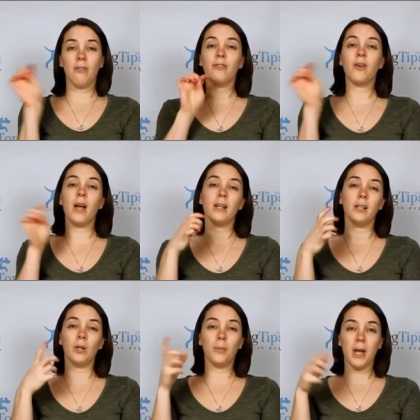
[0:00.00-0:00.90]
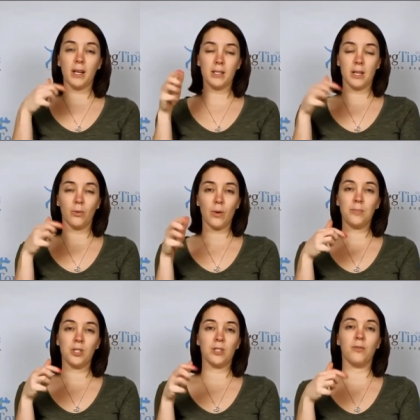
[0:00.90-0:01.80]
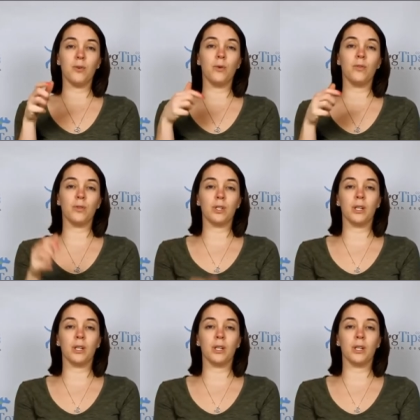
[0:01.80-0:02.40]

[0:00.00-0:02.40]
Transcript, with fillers: fray a little bit because they'll rip just a few of those